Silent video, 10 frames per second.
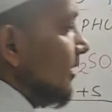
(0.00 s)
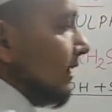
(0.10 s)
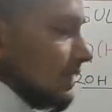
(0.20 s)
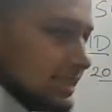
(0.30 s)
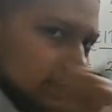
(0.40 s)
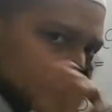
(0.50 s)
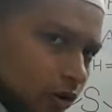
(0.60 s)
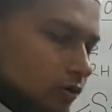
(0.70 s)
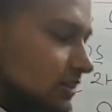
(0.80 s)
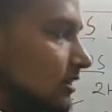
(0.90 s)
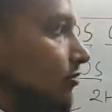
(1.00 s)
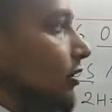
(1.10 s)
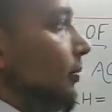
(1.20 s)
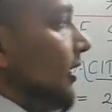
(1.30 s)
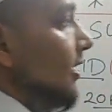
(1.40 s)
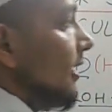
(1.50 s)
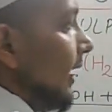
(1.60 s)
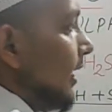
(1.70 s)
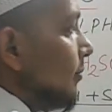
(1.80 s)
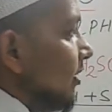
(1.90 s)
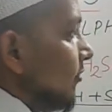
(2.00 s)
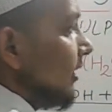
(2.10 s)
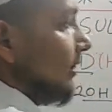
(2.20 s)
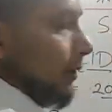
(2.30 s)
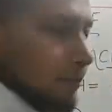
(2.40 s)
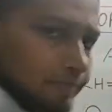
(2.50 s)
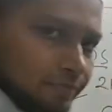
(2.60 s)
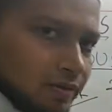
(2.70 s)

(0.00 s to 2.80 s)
The 7th oxygen will be in between them.